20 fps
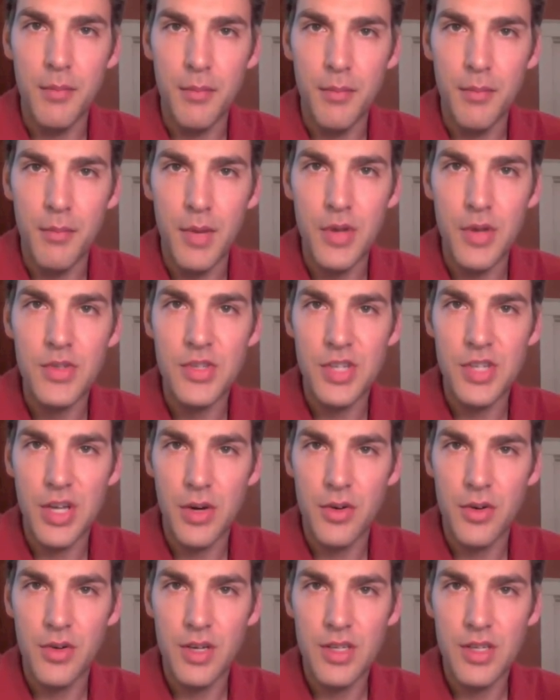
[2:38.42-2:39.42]
Most
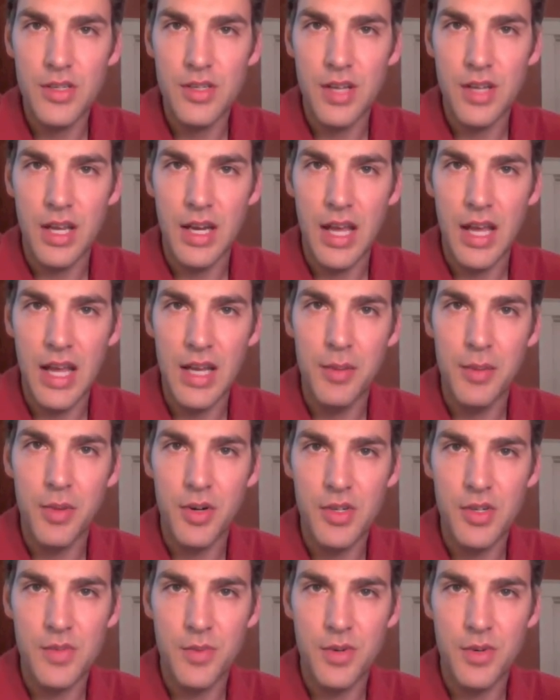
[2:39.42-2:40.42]
deodorants and
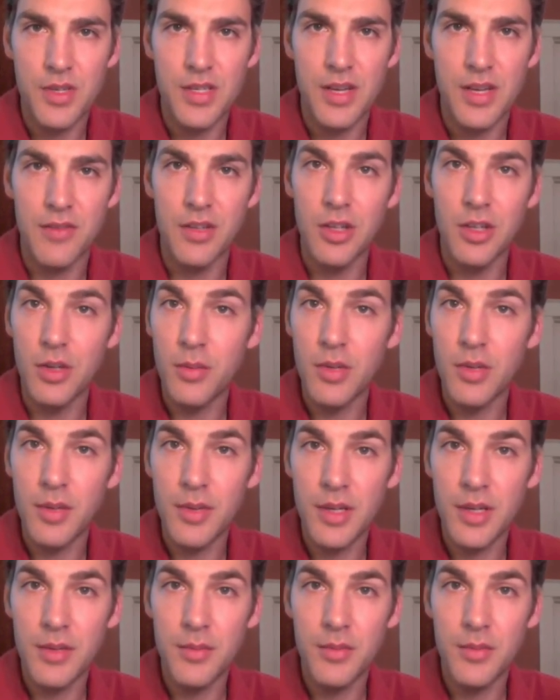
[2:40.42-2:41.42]
antiperspirants have aluminum
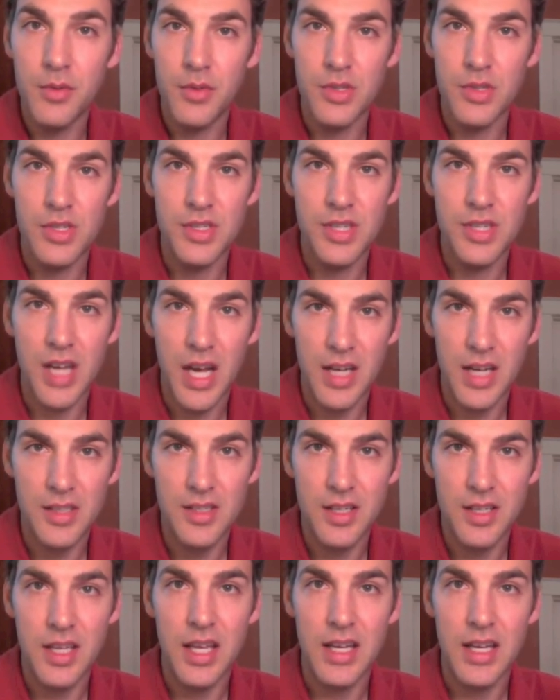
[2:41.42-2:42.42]
in them, which is
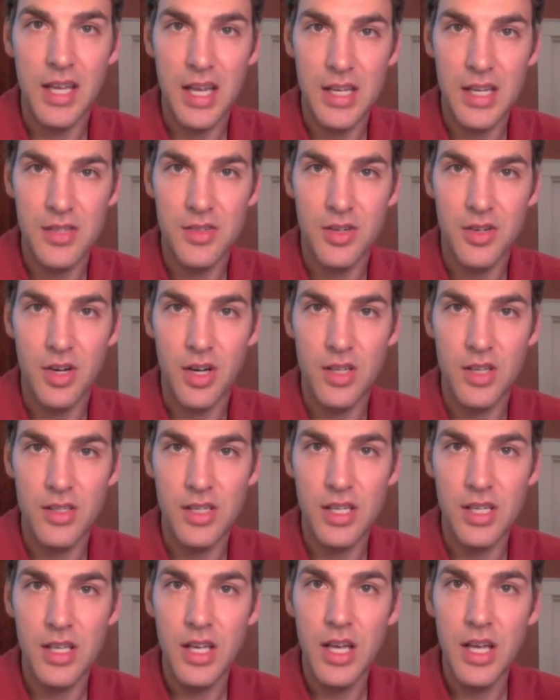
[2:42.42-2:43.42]
toxic and
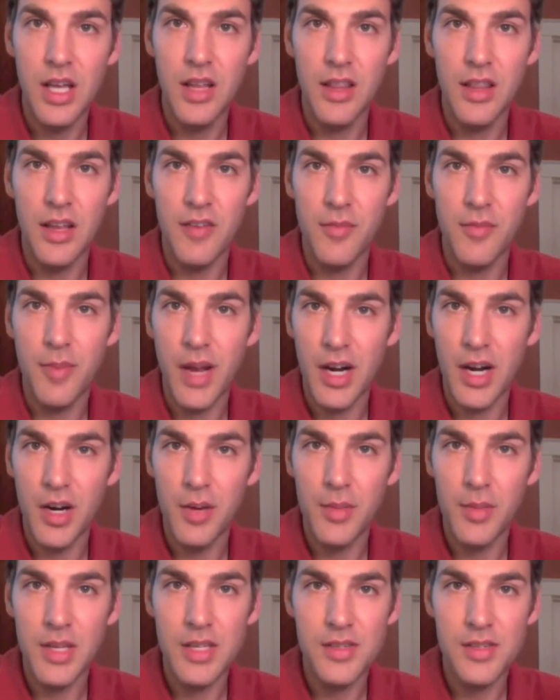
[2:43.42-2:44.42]
cancer-causing. They have
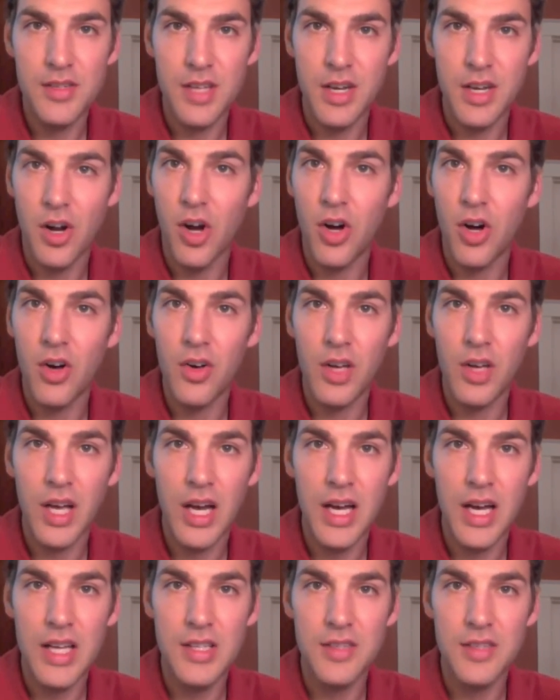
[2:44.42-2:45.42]
parabens and all
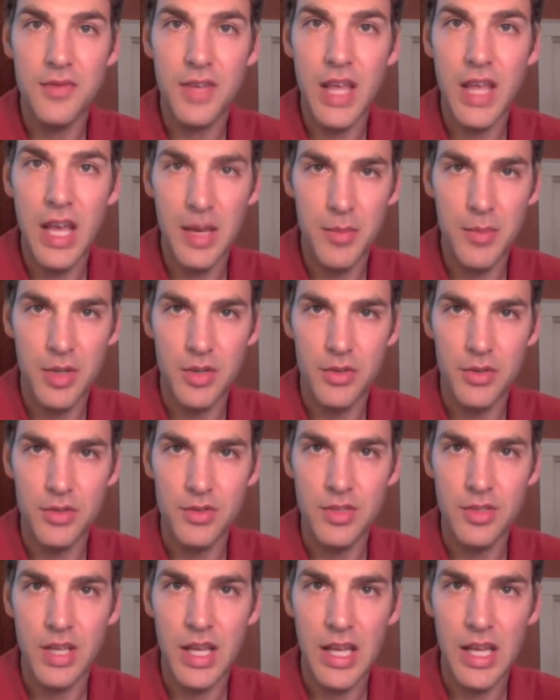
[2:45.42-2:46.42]
kinds of
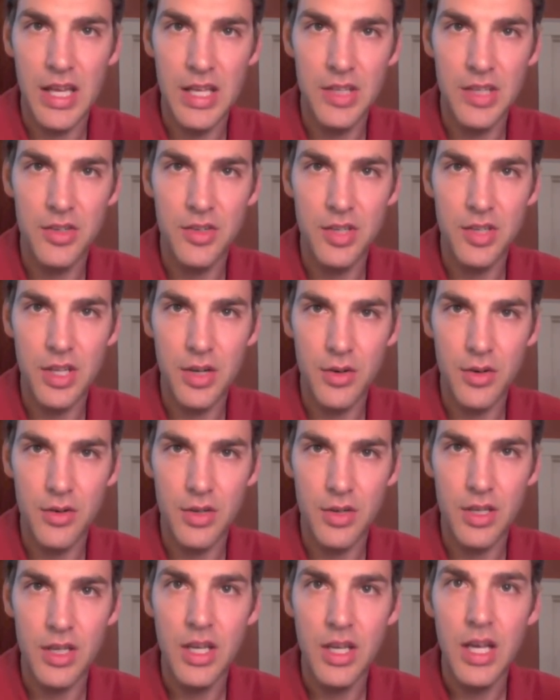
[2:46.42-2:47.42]
chemicals in your
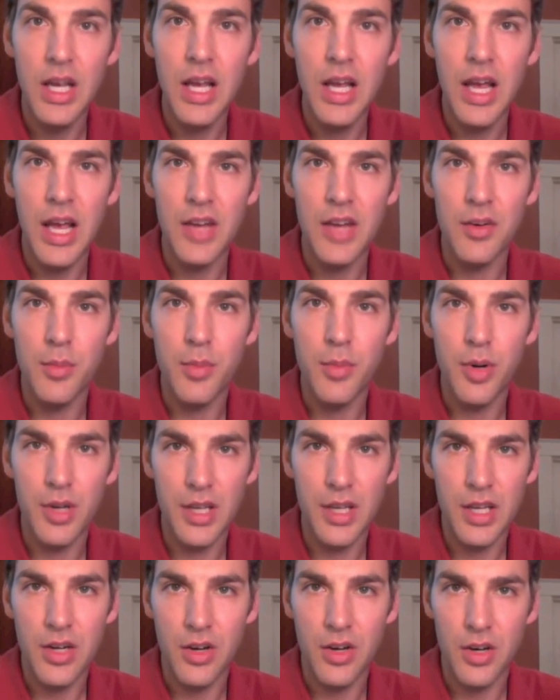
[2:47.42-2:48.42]
deodorant, and you're
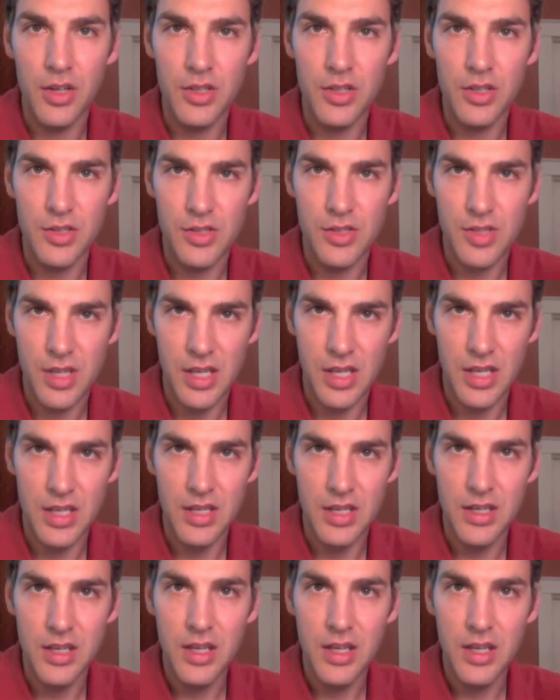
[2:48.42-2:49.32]
putting it on your skin.